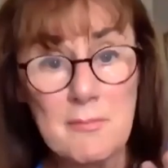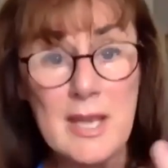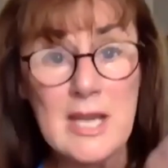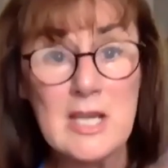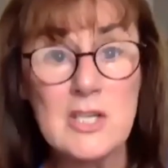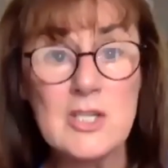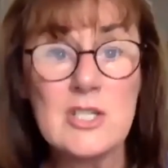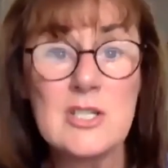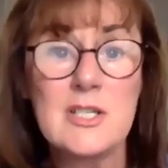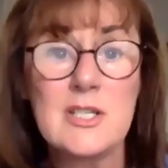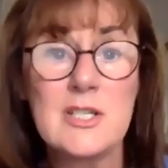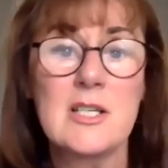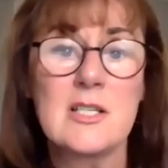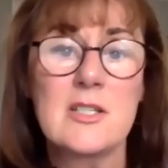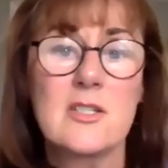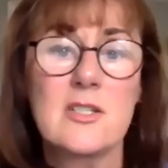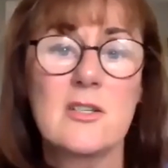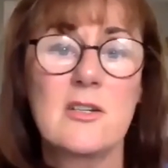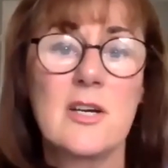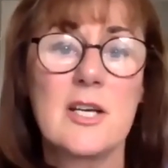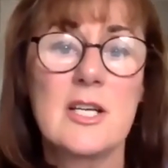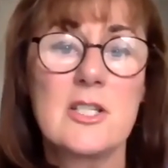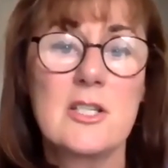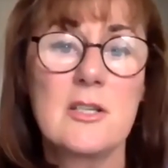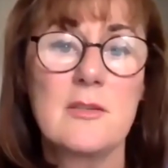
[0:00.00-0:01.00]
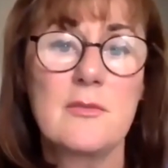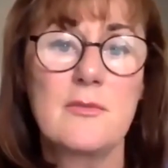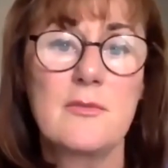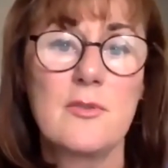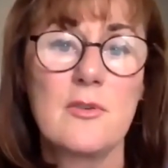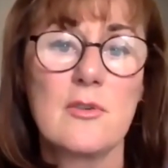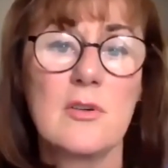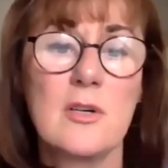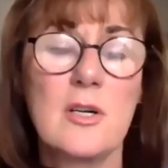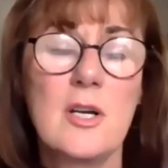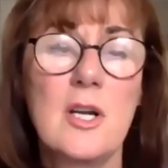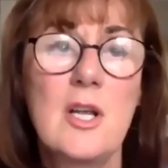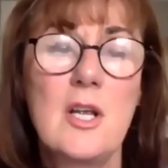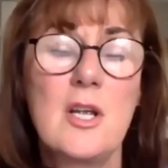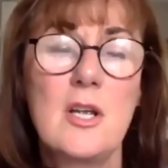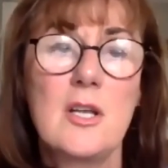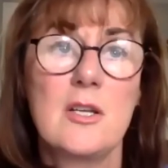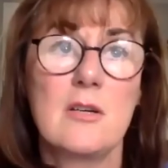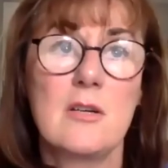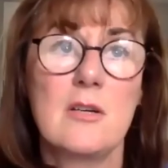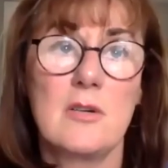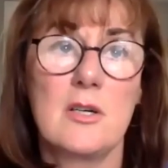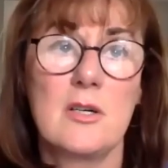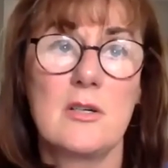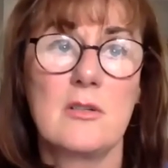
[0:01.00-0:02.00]
patient I saw,
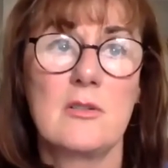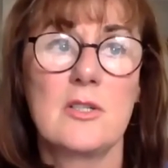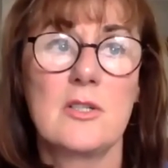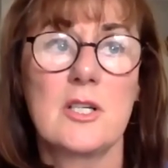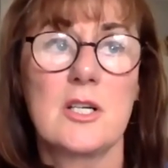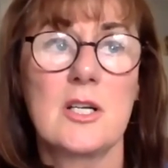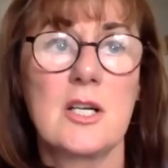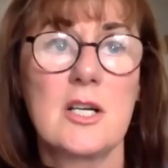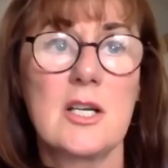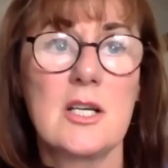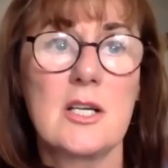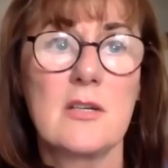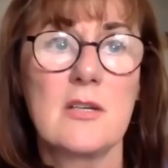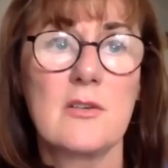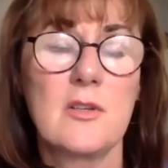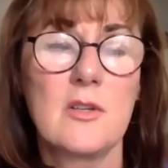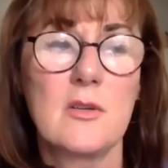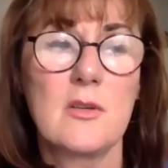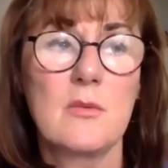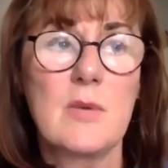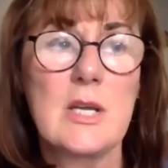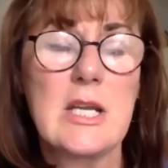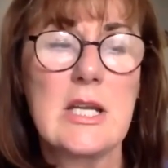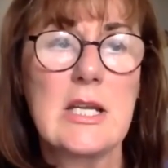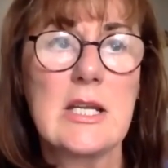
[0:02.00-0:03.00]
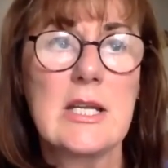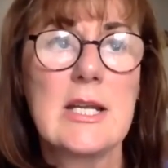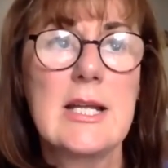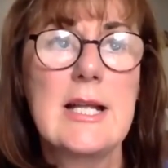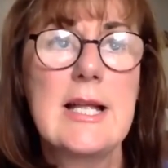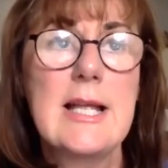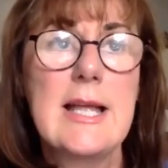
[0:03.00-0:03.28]
84-year-old, earlier in the week.